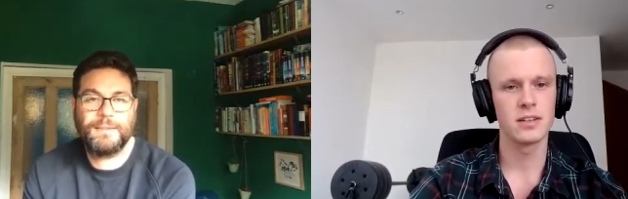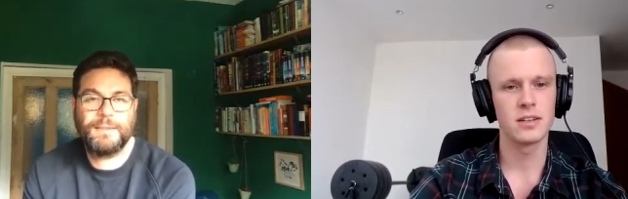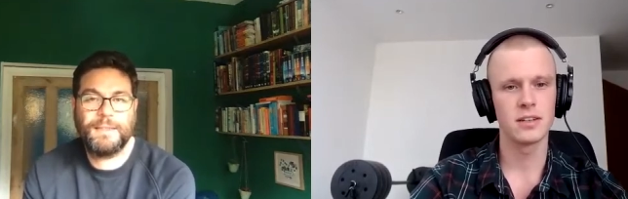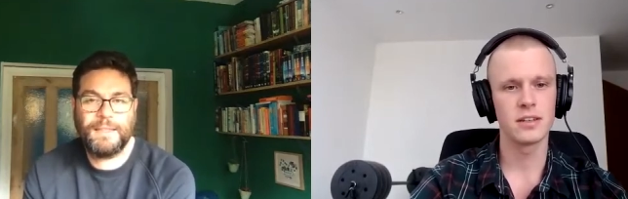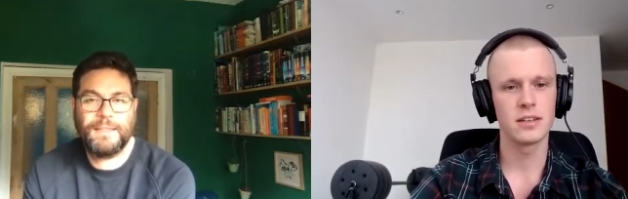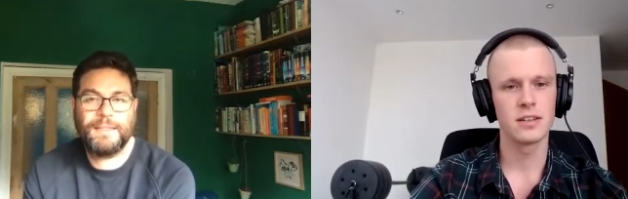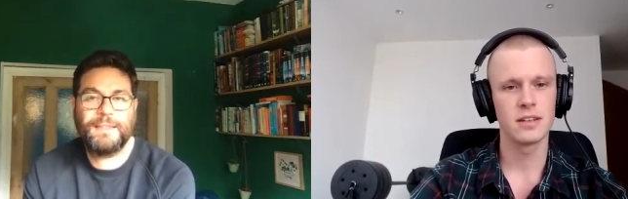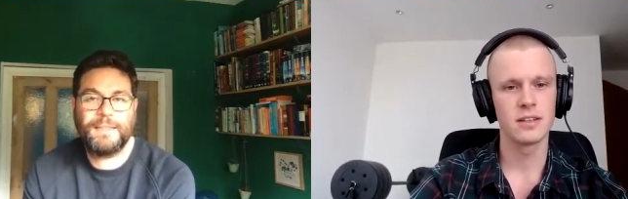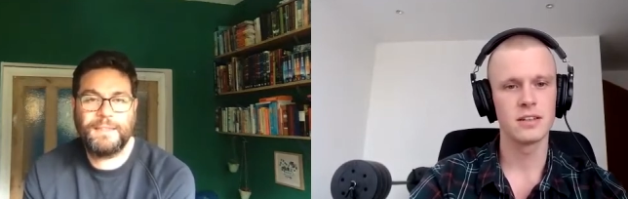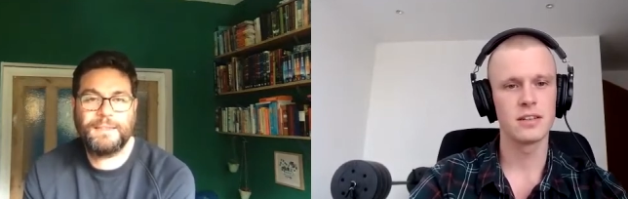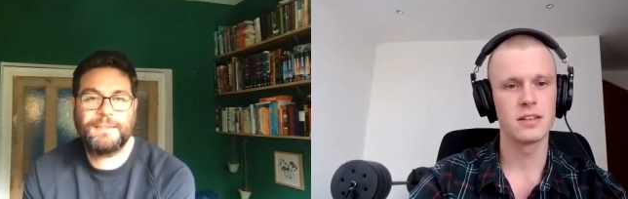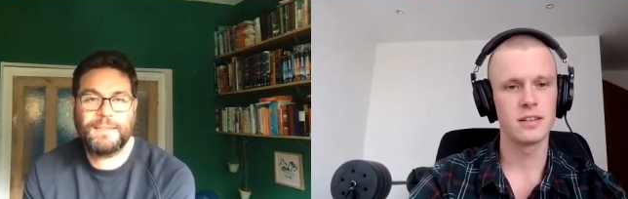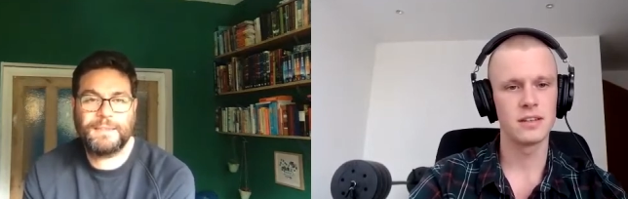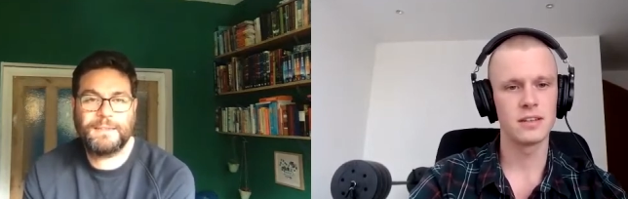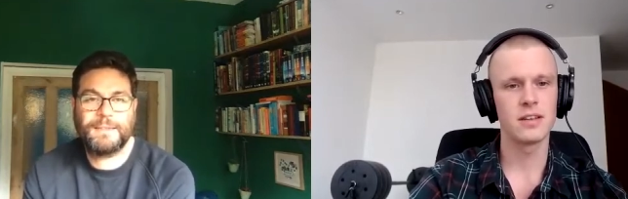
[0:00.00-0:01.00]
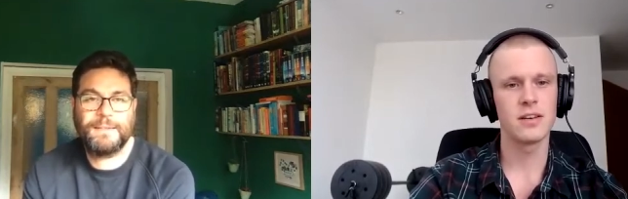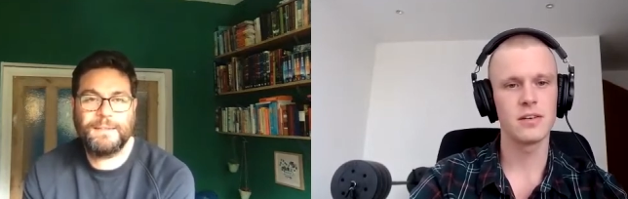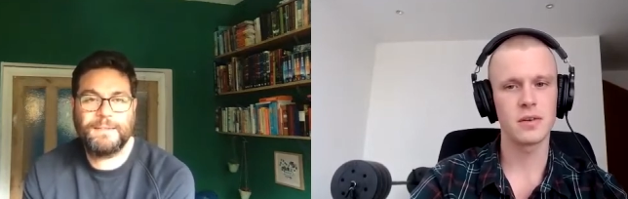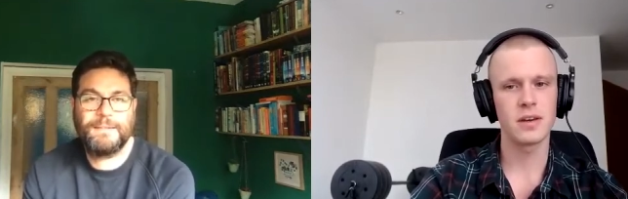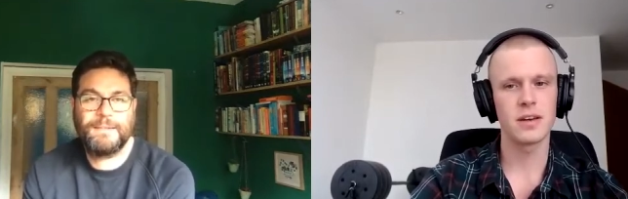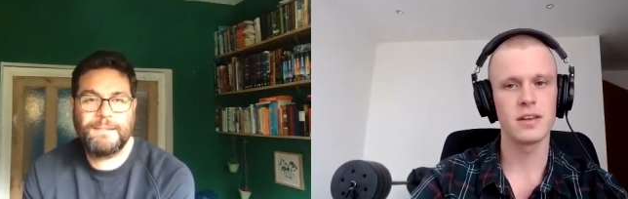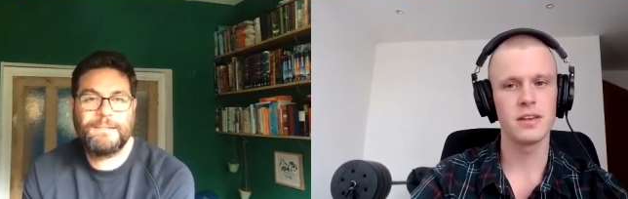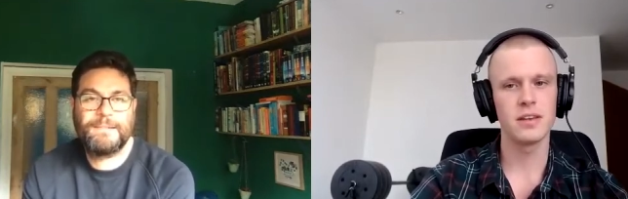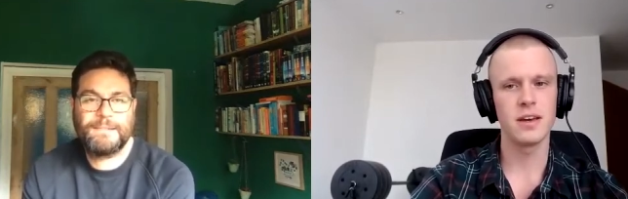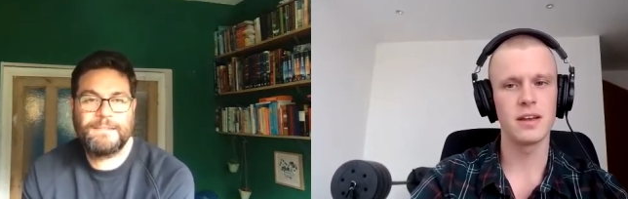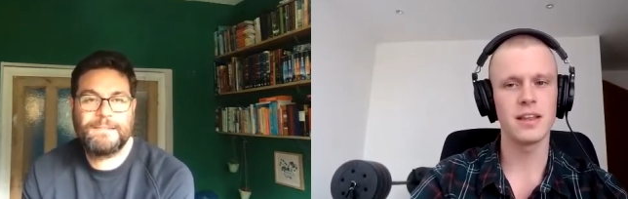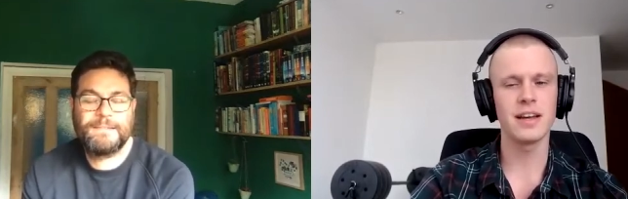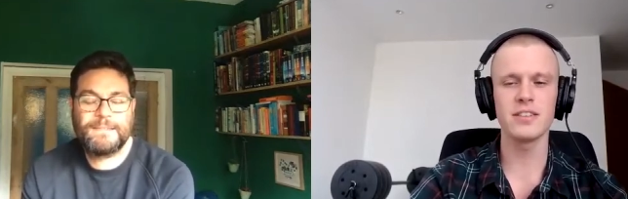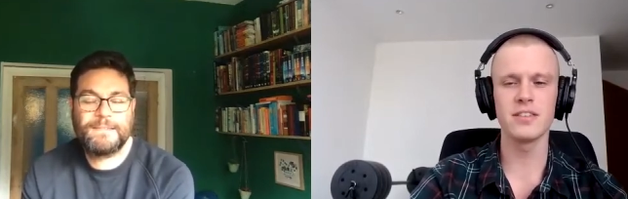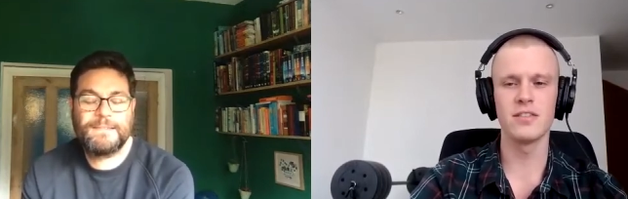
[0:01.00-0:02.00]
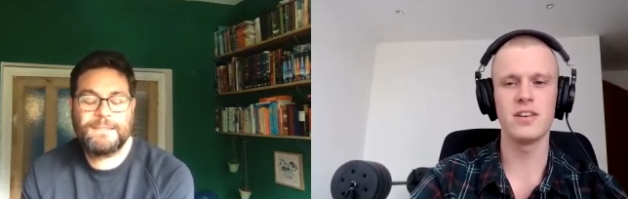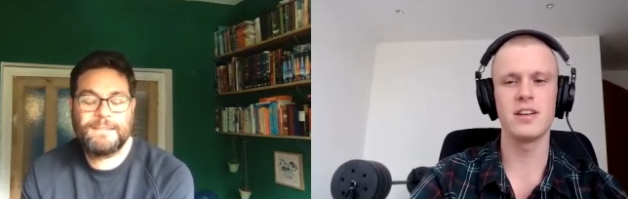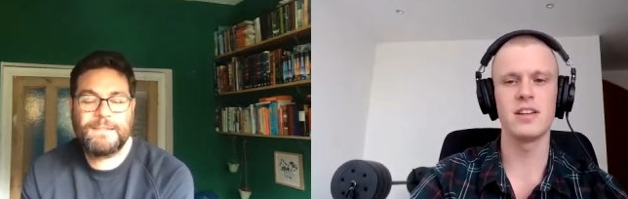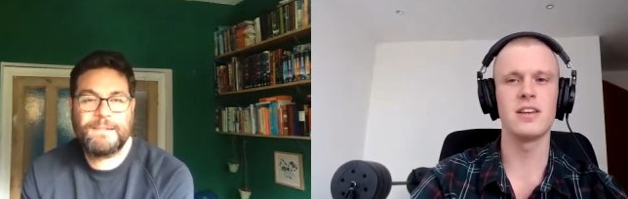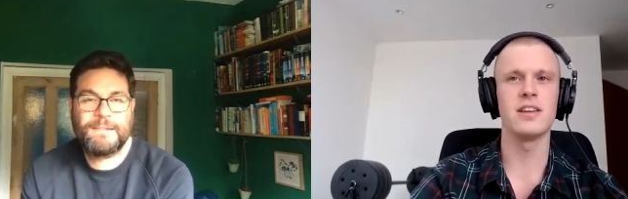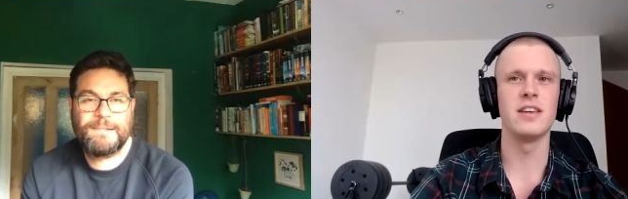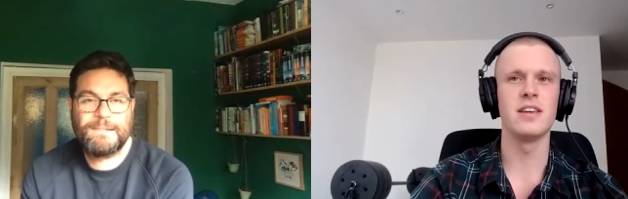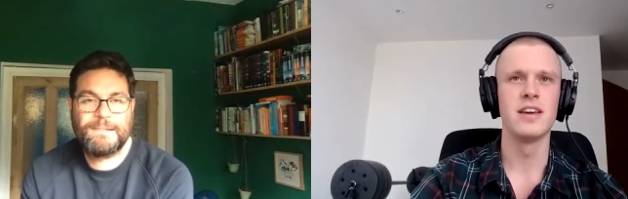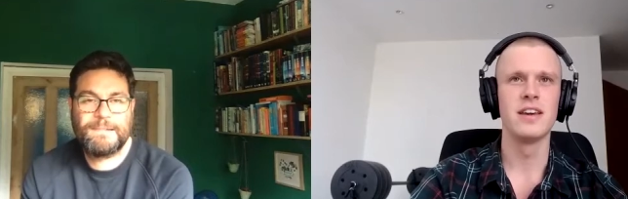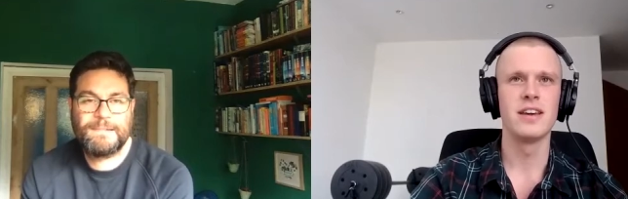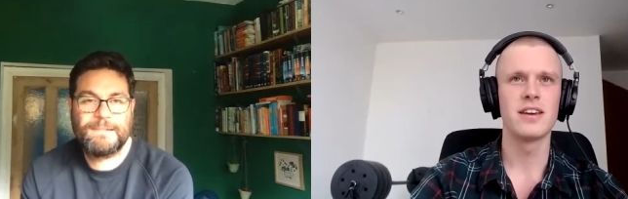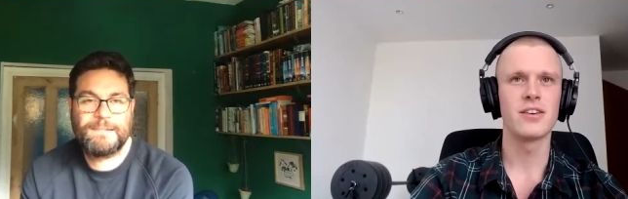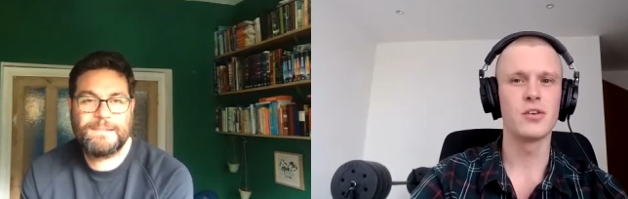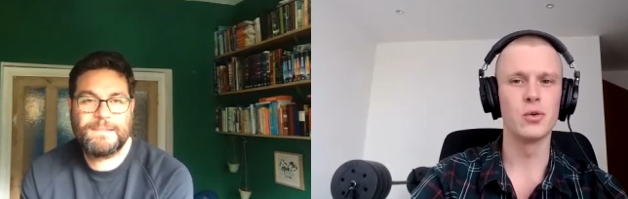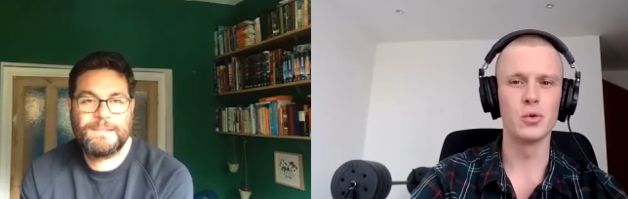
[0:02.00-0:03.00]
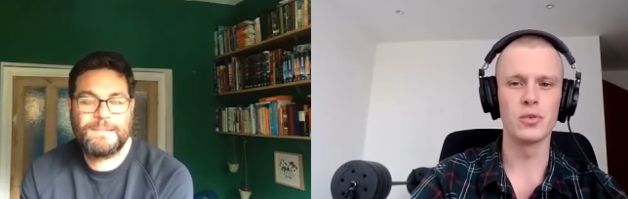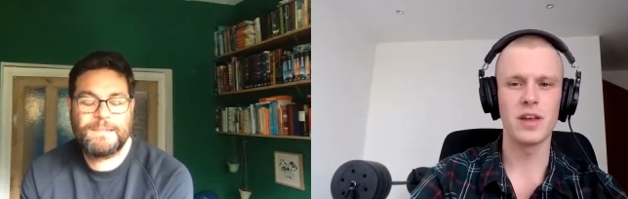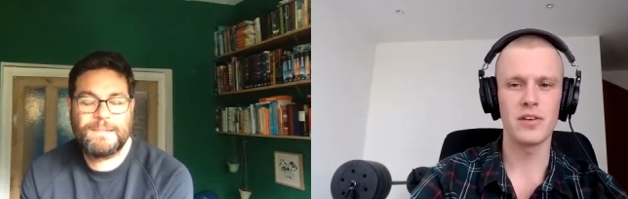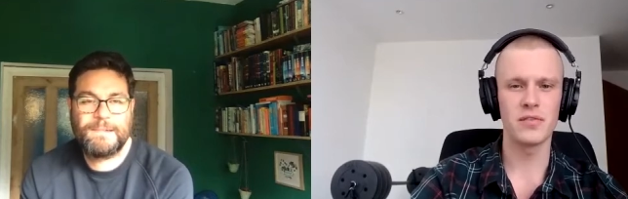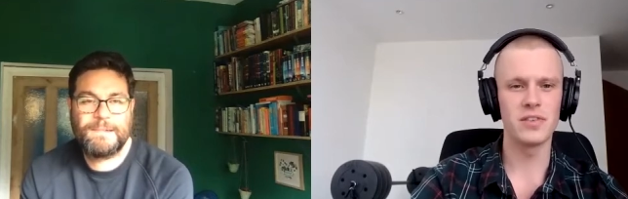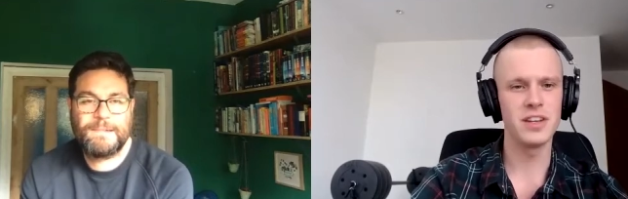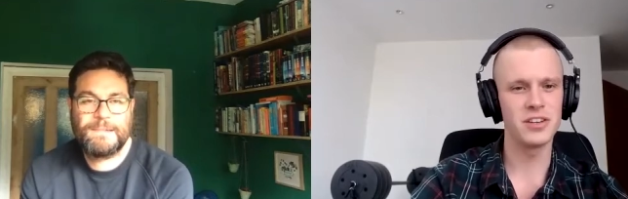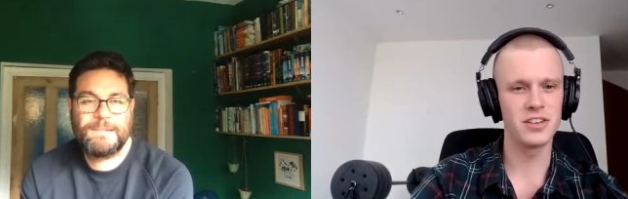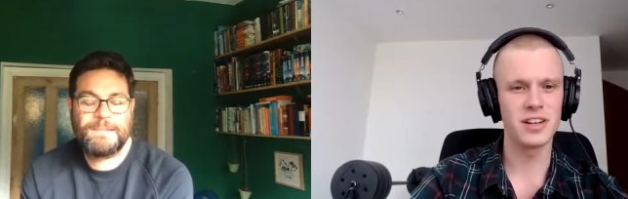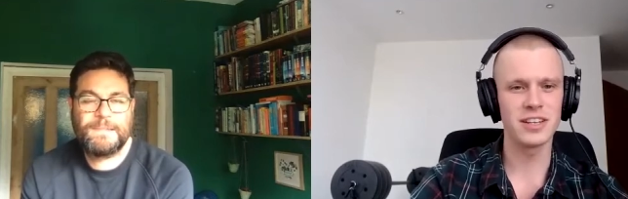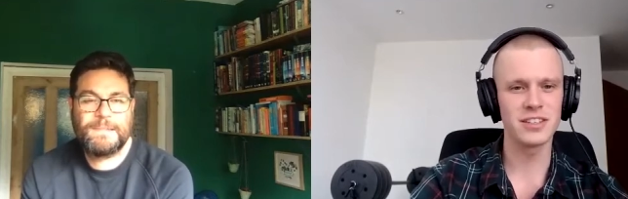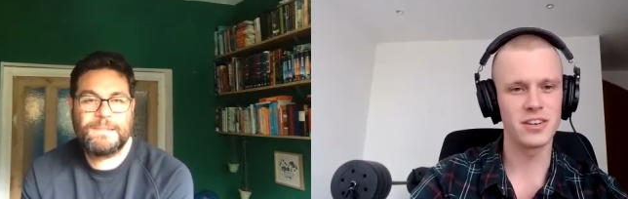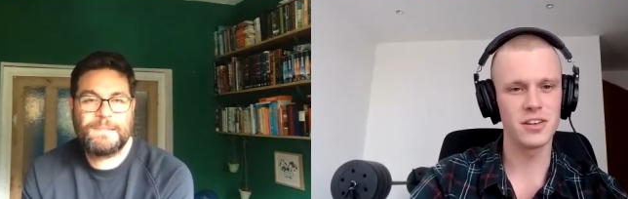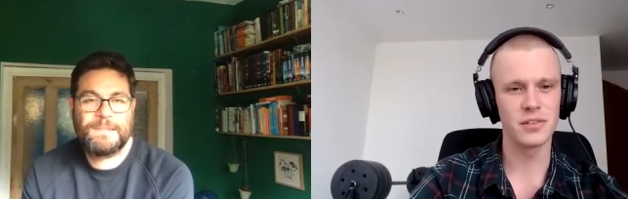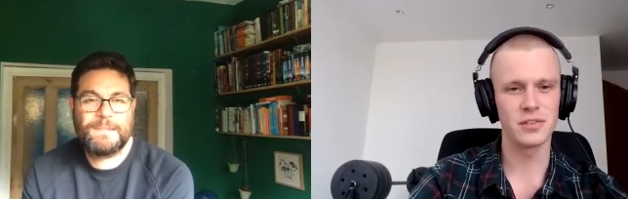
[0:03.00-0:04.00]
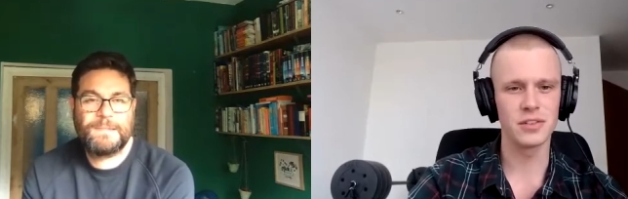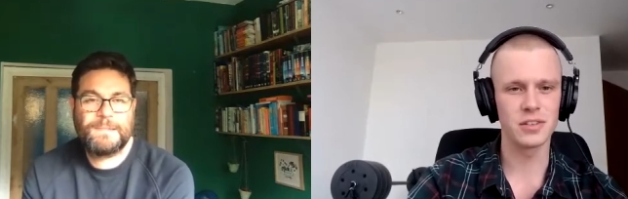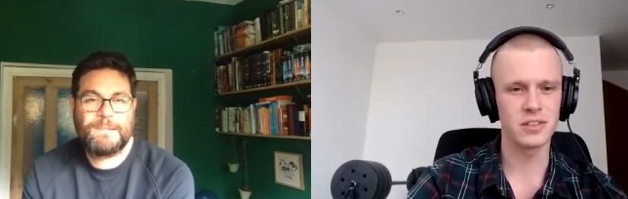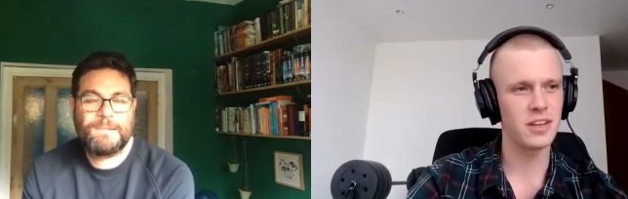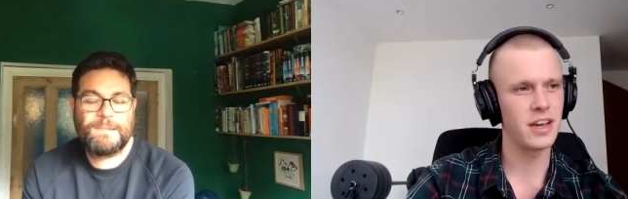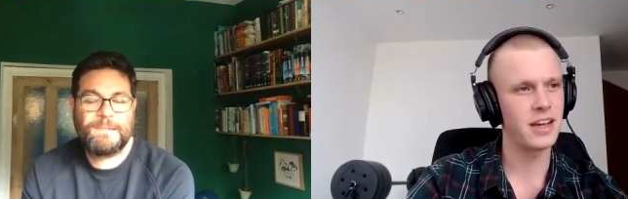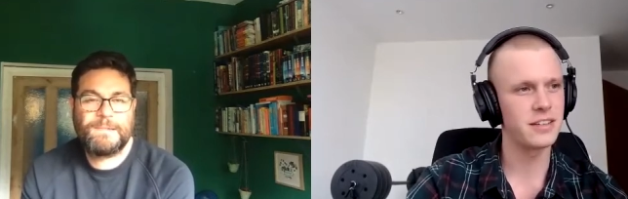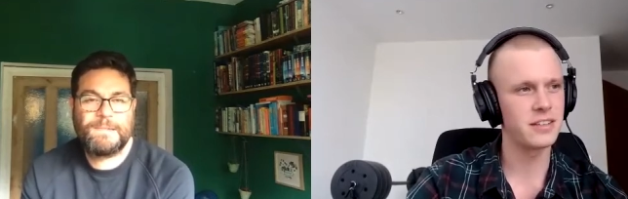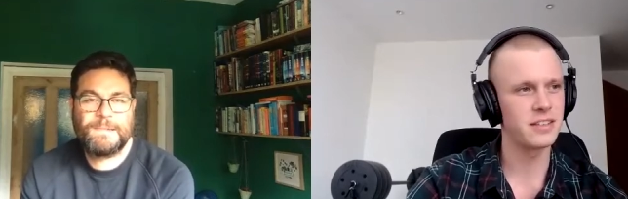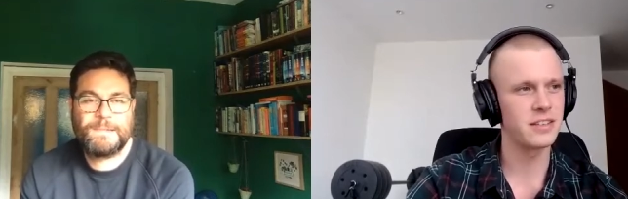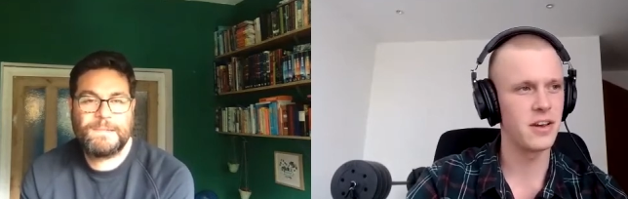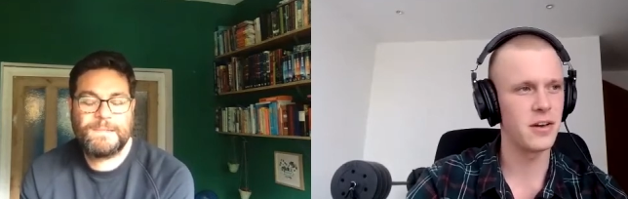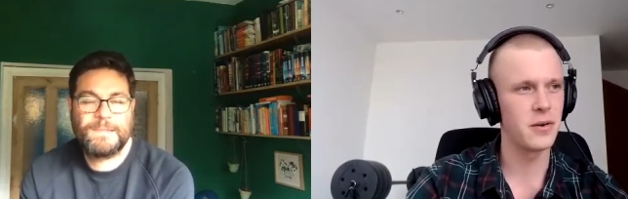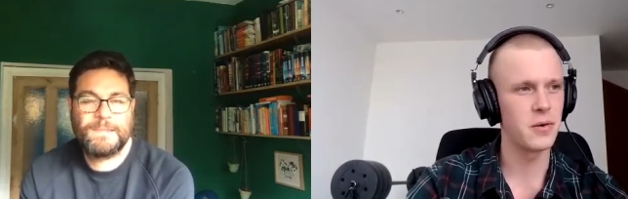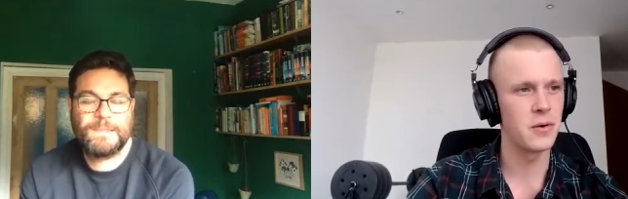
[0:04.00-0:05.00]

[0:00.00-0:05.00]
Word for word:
Speaker 1: Yeah, yeah, exactly. Okay, yeah, that's a really cool definition actually of success. So